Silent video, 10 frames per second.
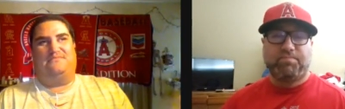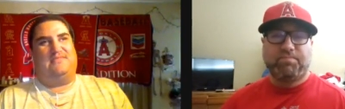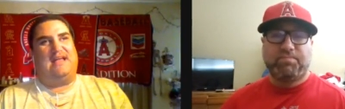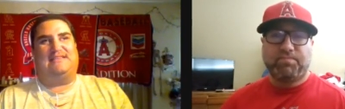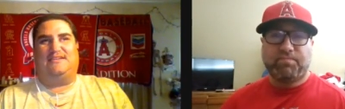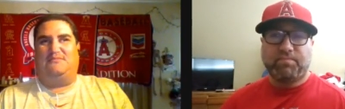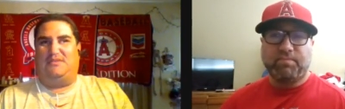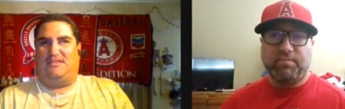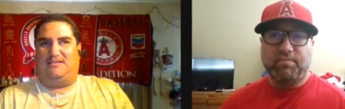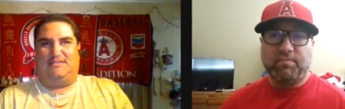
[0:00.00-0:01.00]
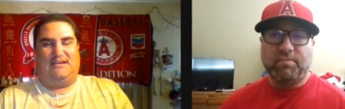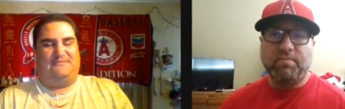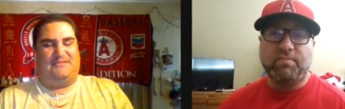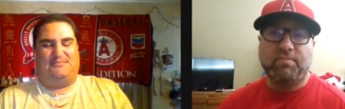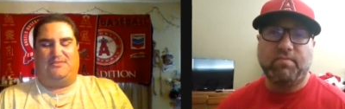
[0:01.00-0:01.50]
Speaker 1: That's going to be the
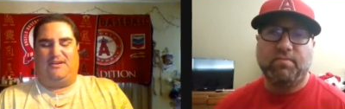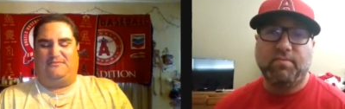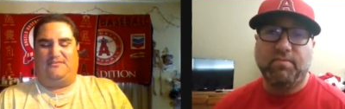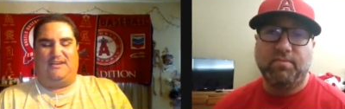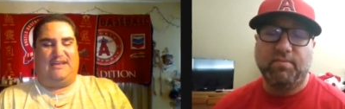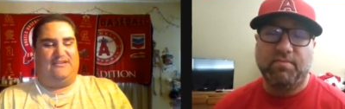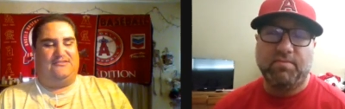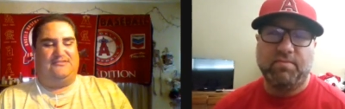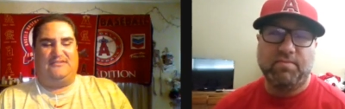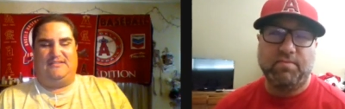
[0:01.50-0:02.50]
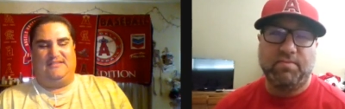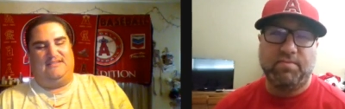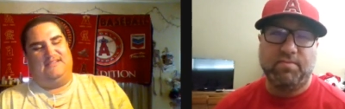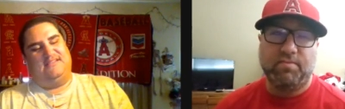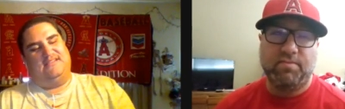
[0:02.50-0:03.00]
toughest part for Neto.
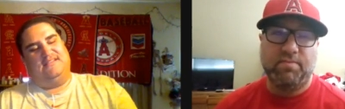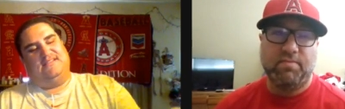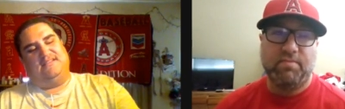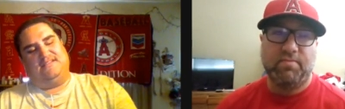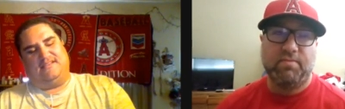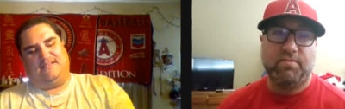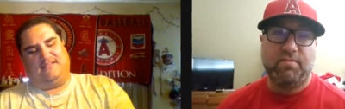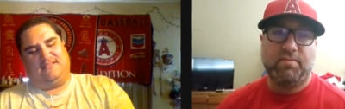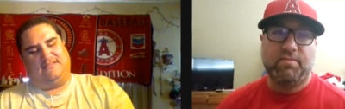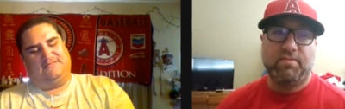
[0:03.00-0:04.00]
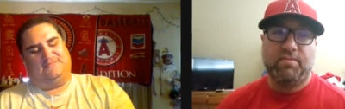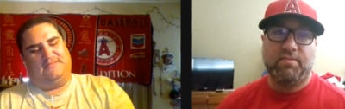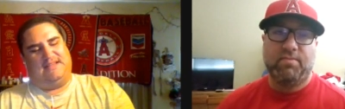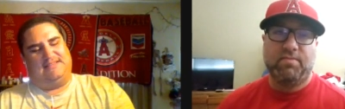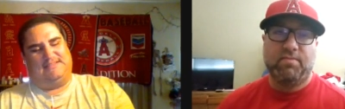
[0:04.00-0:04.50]
Oh,
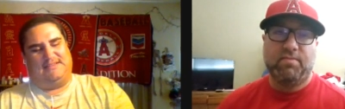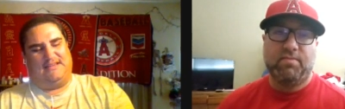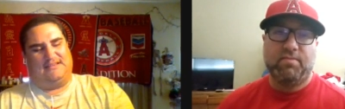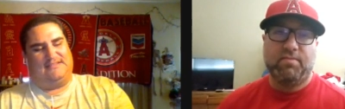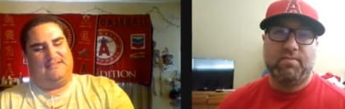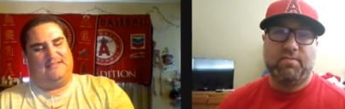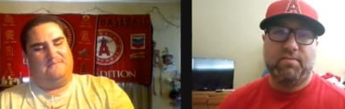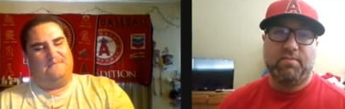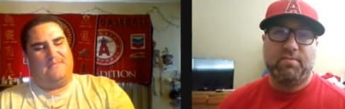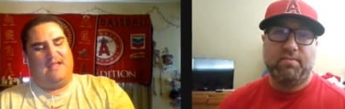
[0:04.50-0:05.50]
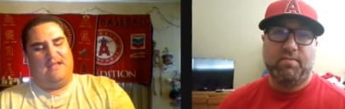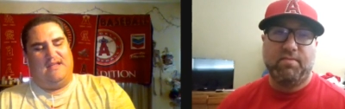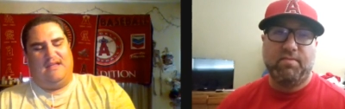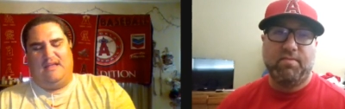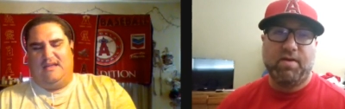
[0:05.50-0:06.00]
that sucks.
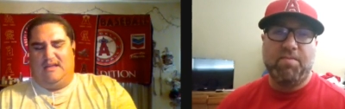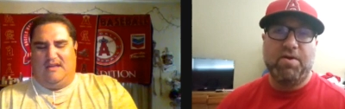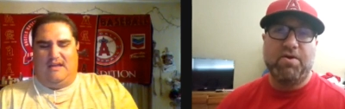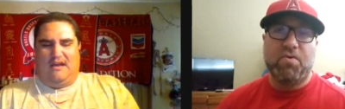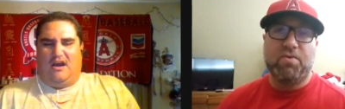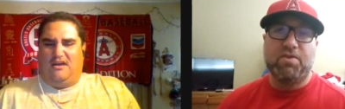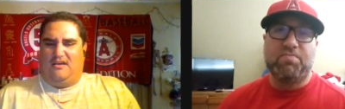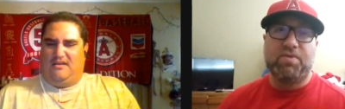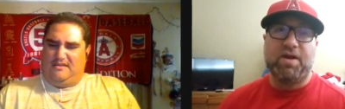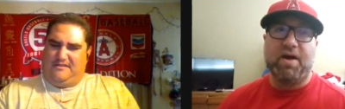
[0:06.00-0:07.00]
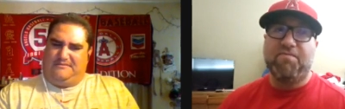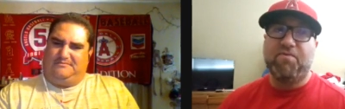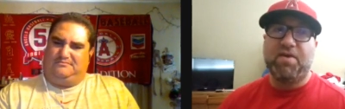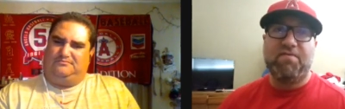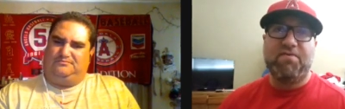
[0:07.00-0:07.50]
Speaker 2: I'm going to go with uh, the split. I'm
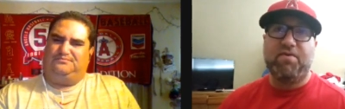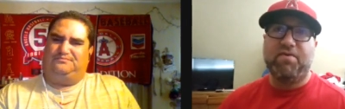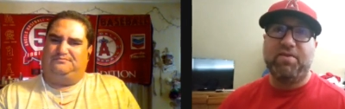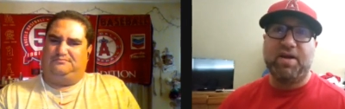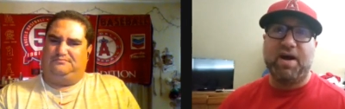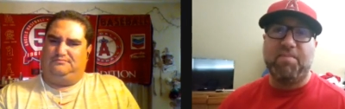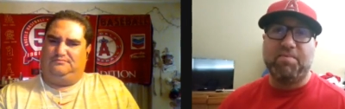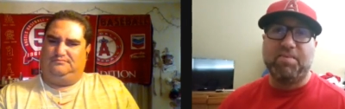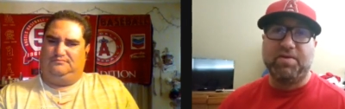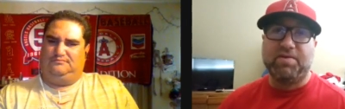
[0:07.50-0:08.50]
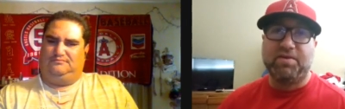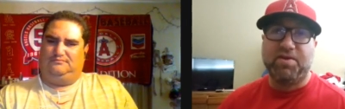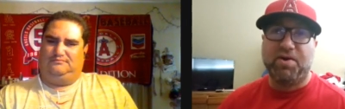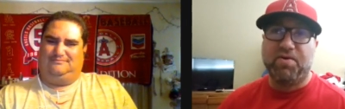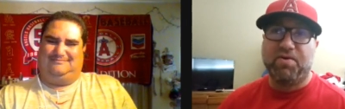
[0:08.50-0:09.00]
forever the optimist,
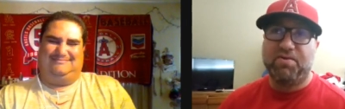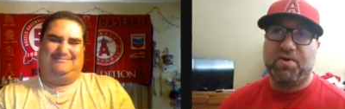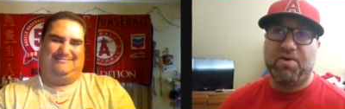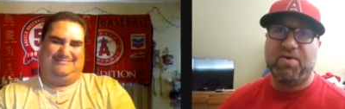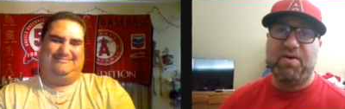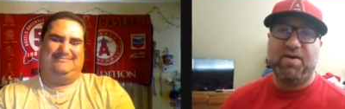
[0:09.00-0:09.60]
you know. So